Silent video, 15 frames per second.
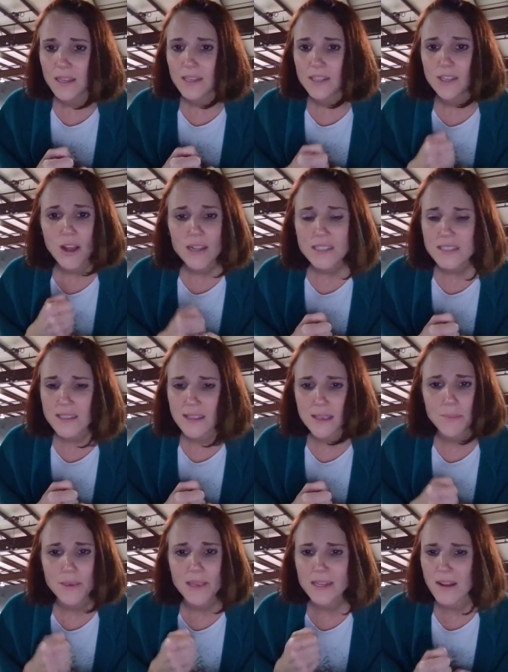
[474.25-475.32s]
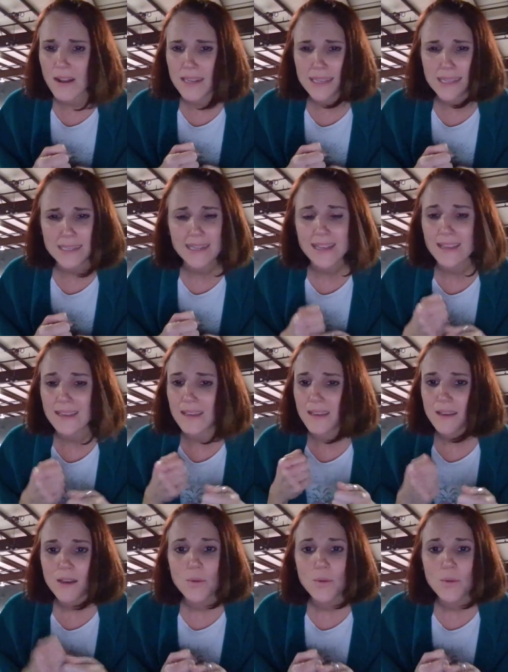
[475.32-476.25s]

not sleeping, not eating,